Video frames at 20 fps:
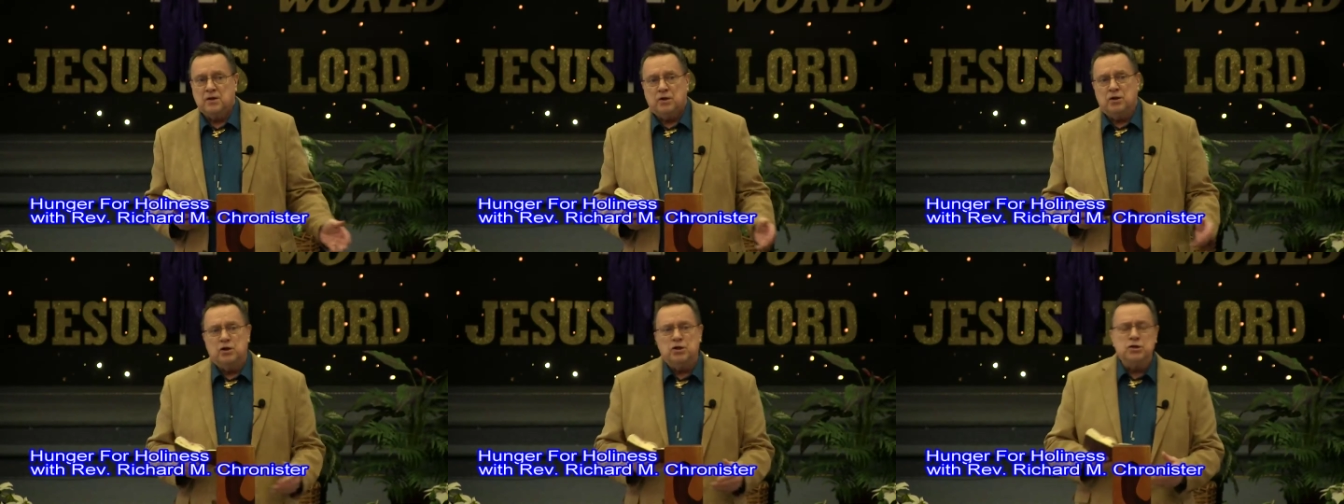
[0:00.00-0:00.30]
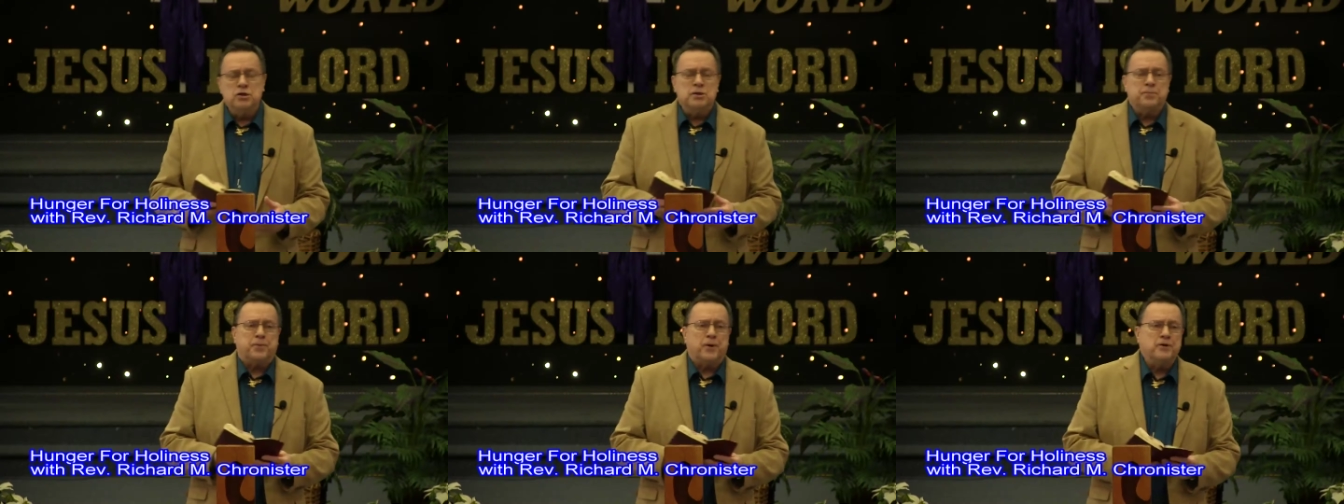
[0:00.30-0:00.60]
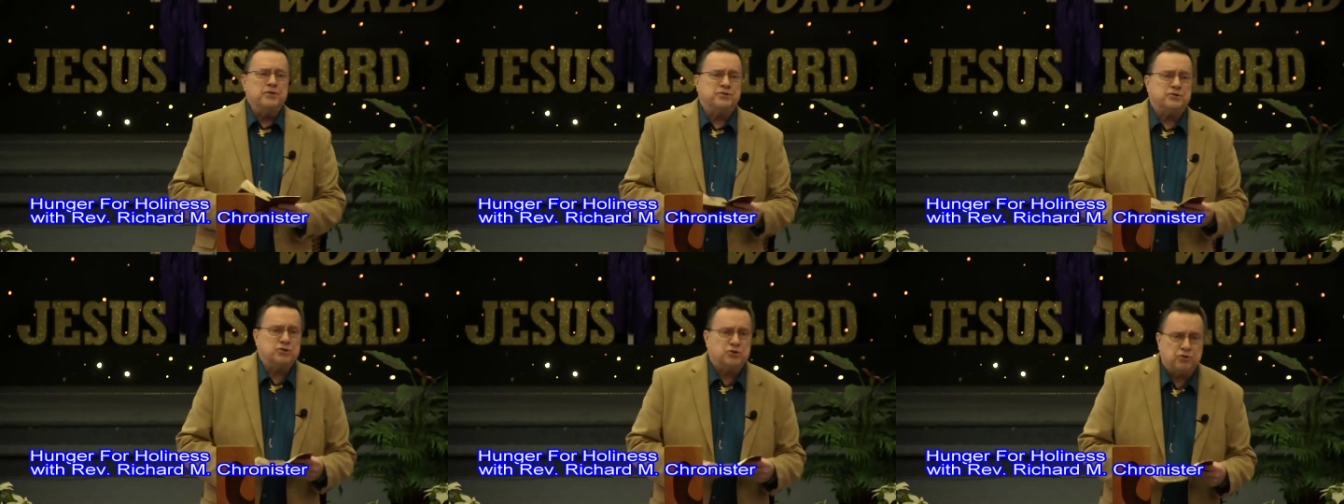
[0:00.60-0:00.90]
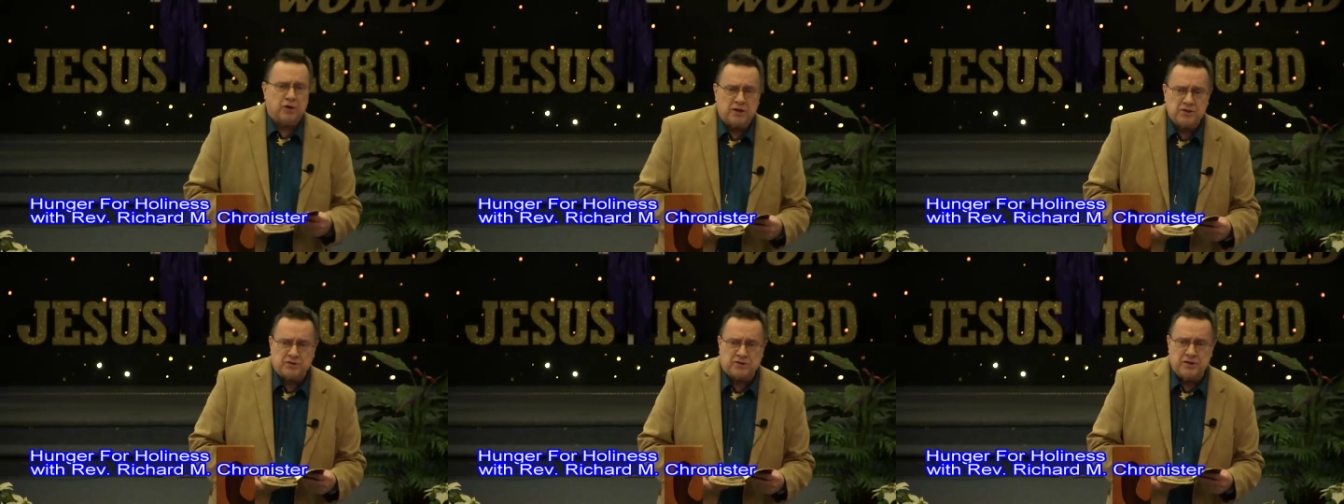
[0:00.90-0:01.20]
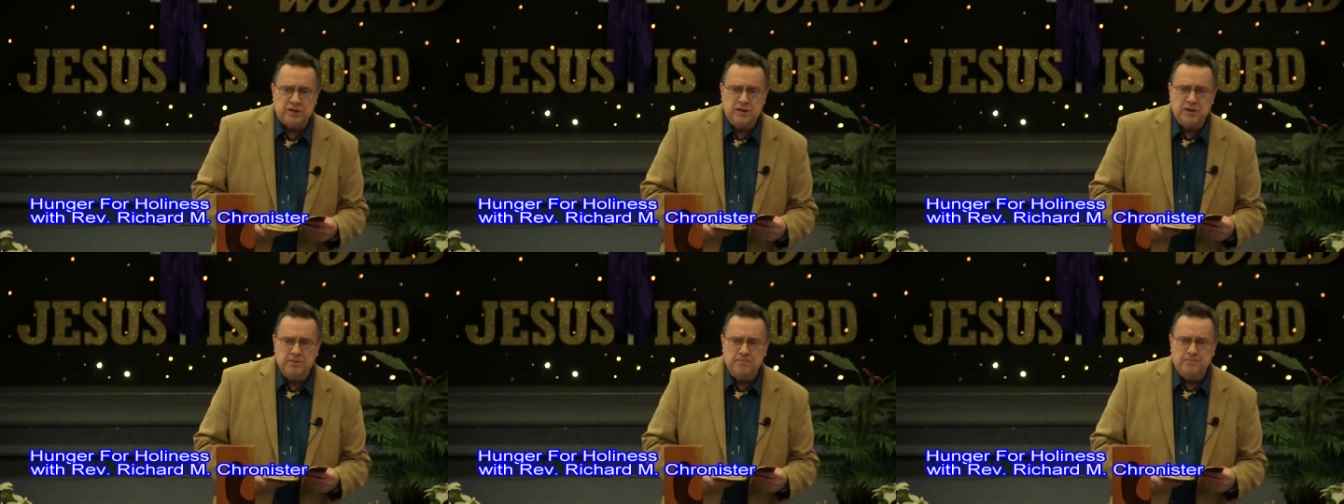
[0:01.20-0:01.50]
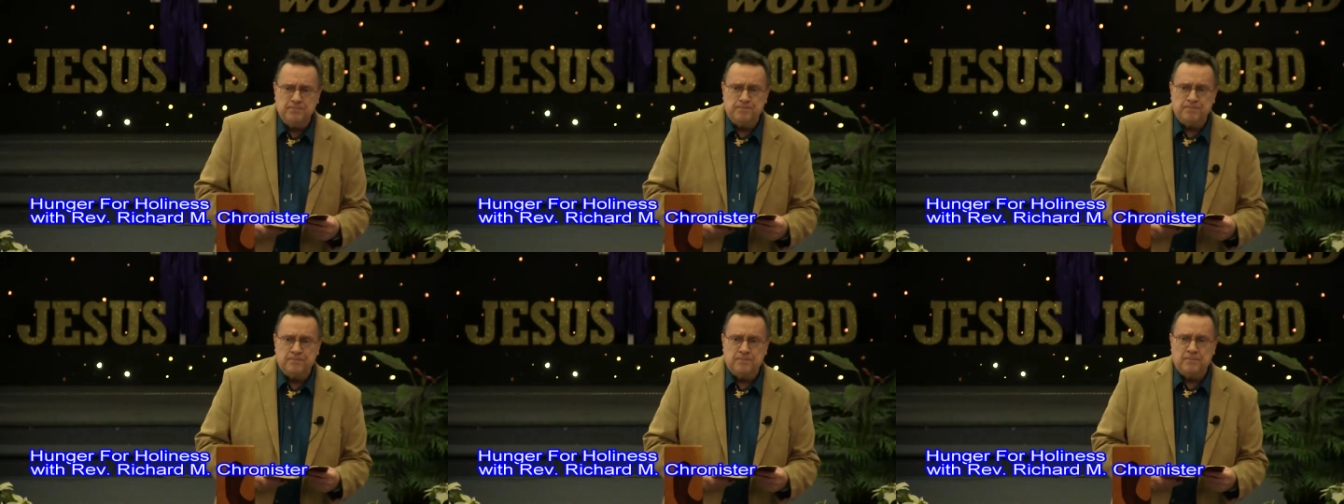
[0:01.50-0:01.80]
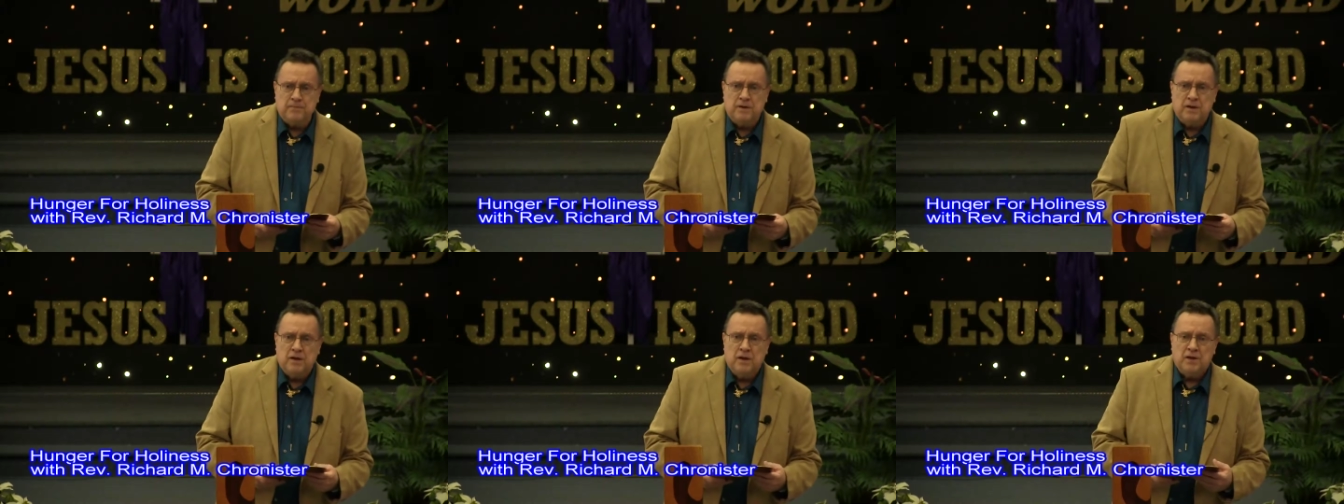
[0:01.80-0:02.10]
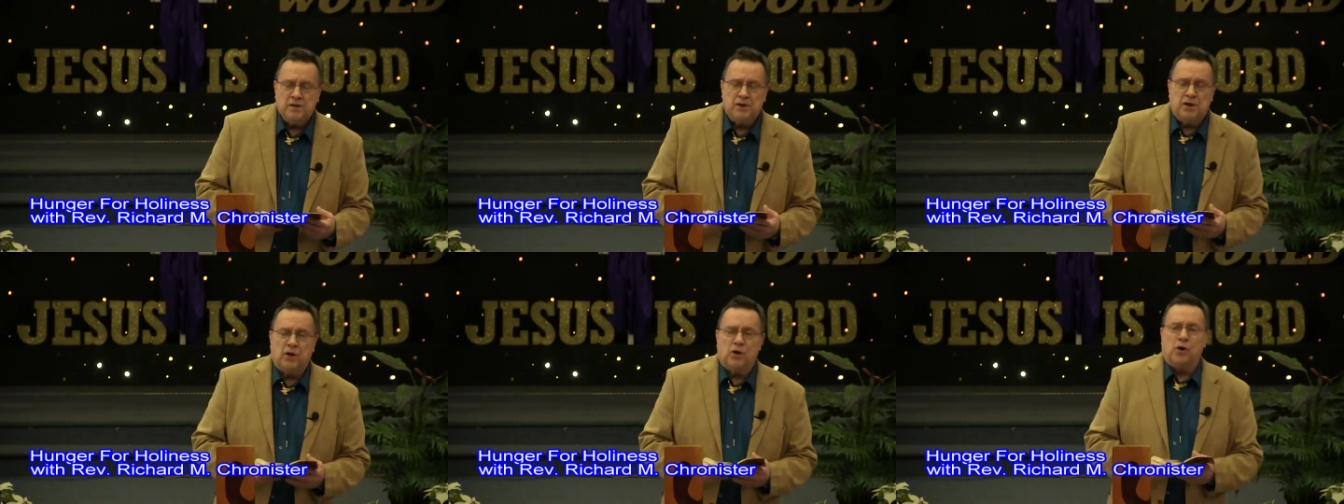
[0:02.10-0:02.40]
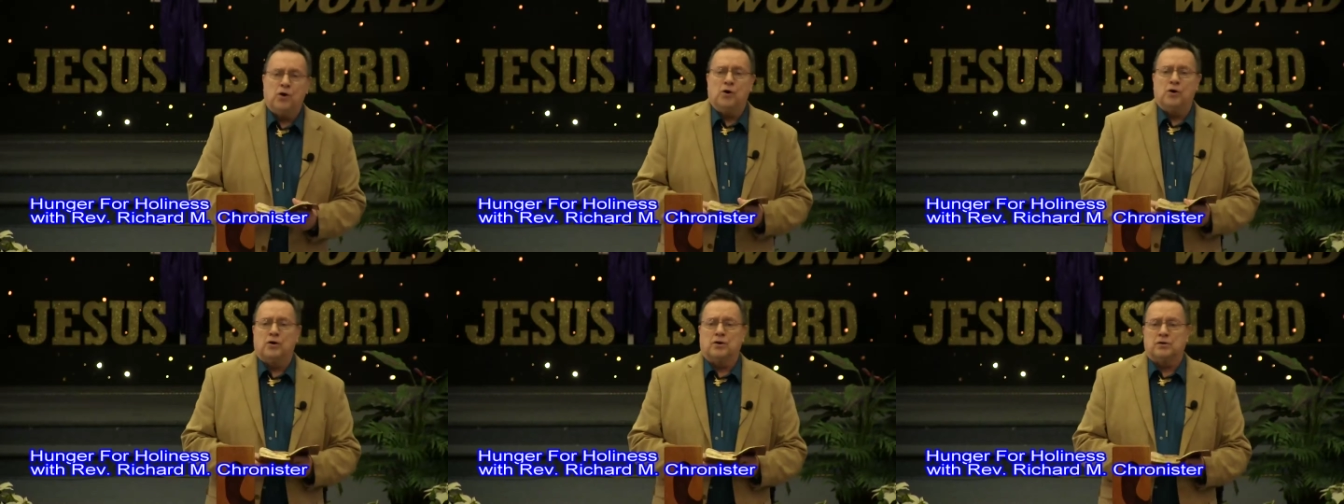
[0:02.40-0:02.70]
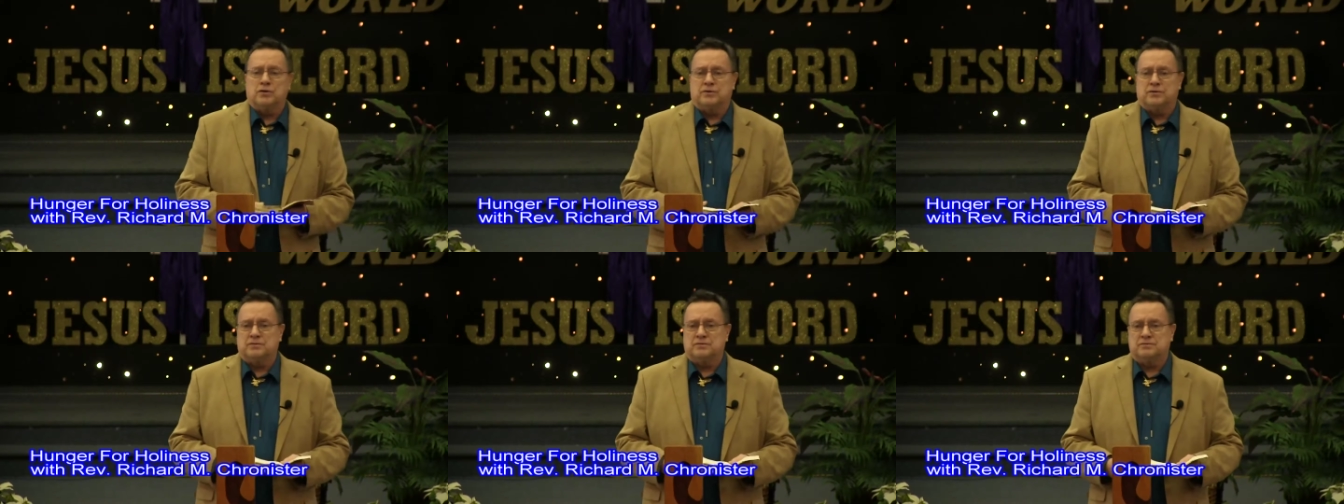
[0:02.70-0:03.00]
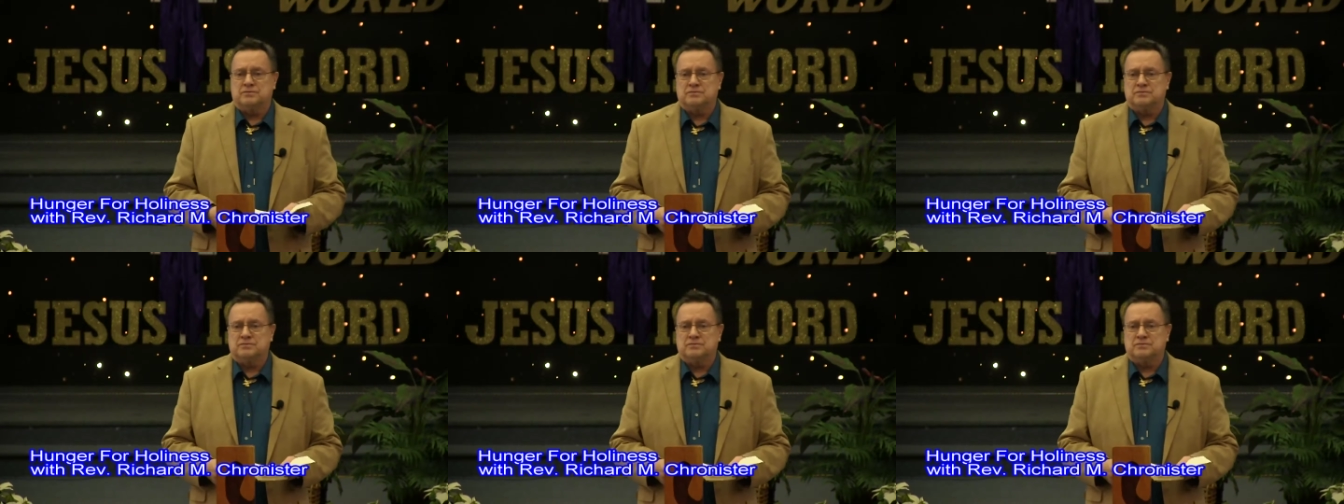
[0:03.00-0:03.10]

Who are you supposed to trust in? The Lord.